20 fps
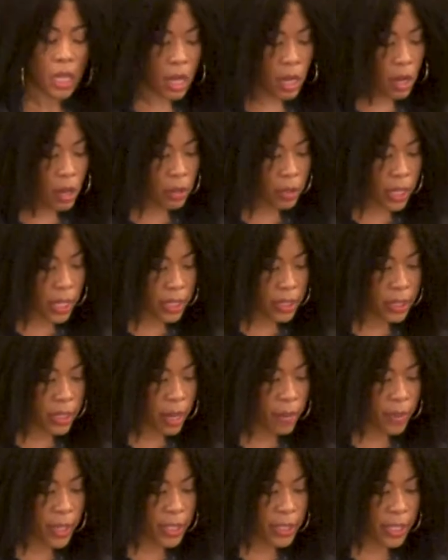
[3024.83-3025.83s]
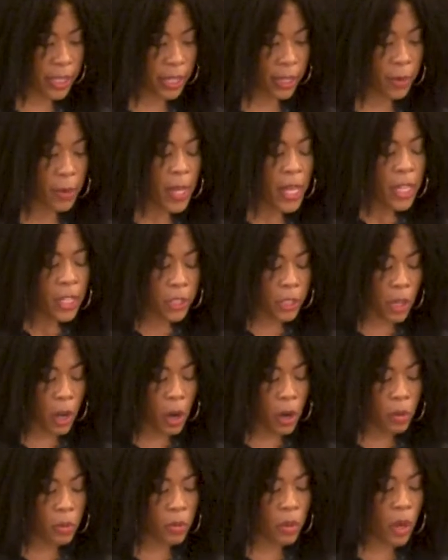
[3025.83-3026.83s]
Uh, okay, stop right there. So,
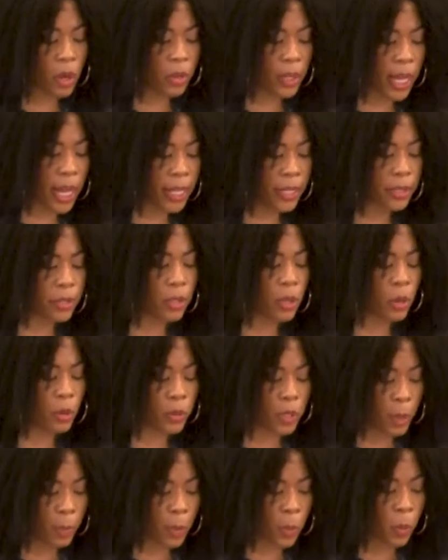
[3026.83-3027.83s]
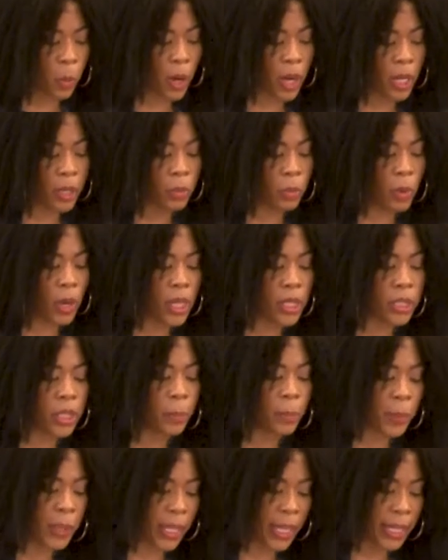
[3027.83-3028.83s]
okay, so number one was a
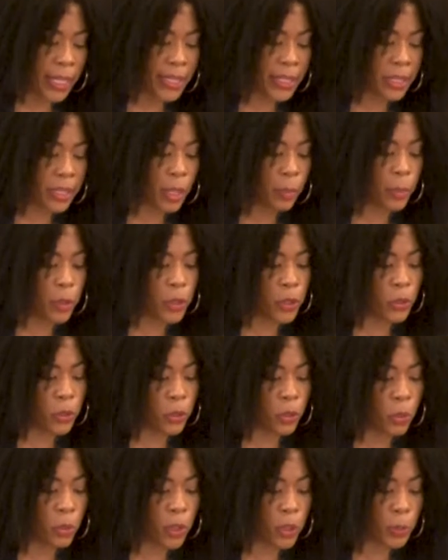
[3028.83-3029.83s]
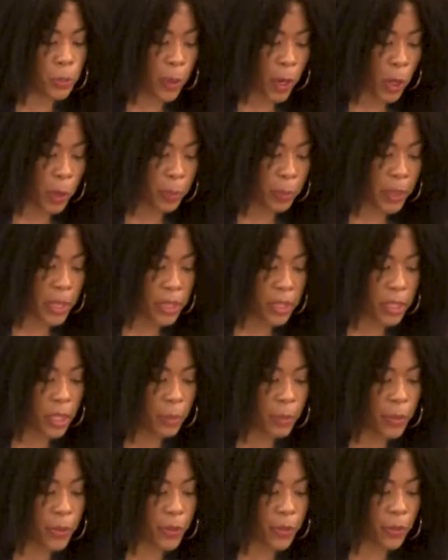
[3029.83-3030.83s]
place, number two was purpose,
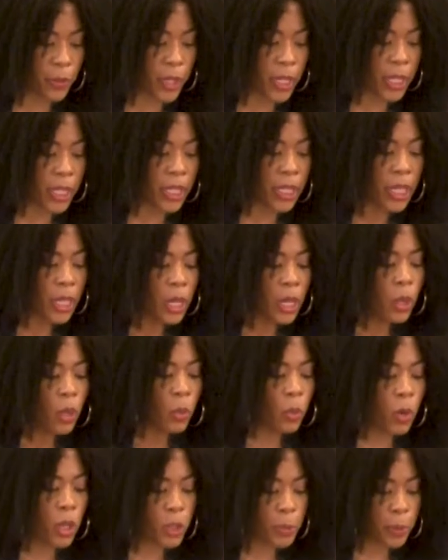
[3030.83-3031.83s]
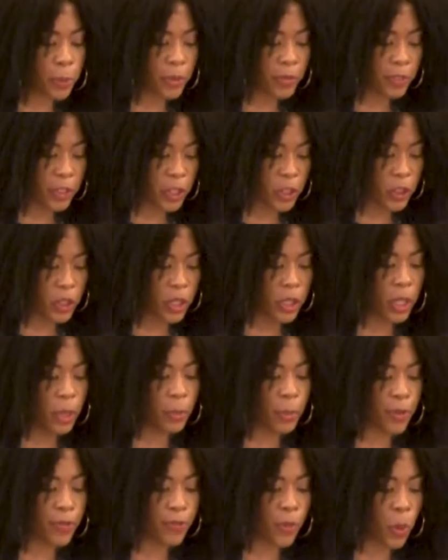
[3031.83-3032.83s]
number three was provision,
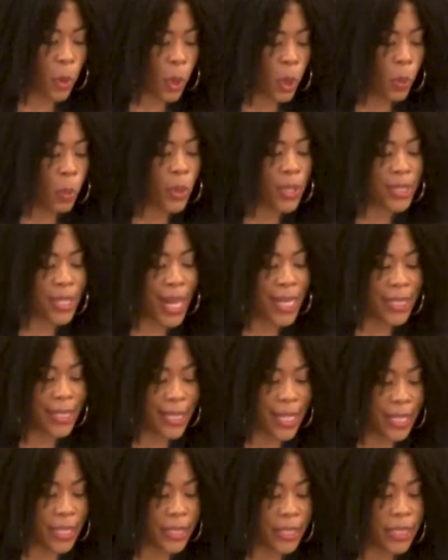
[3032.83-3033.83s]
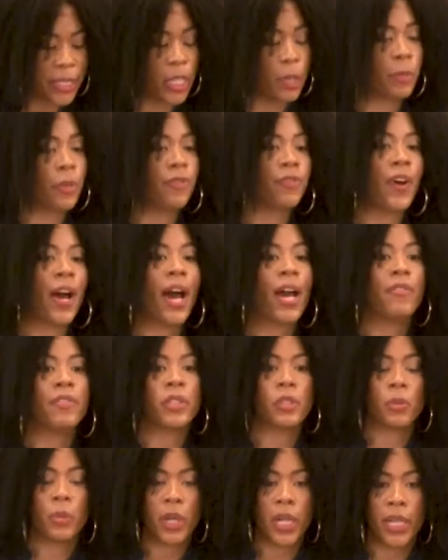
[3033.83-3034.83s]
number four was identity, number five
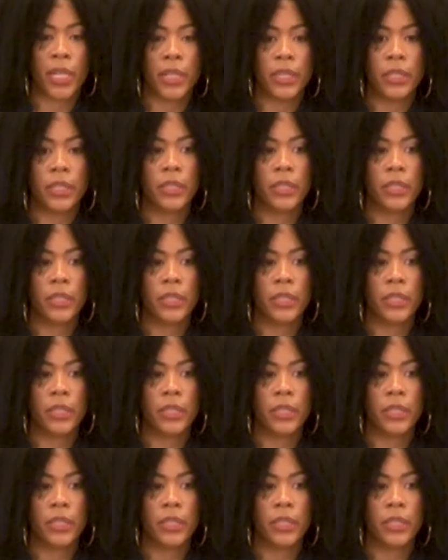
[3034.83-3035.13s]
is what?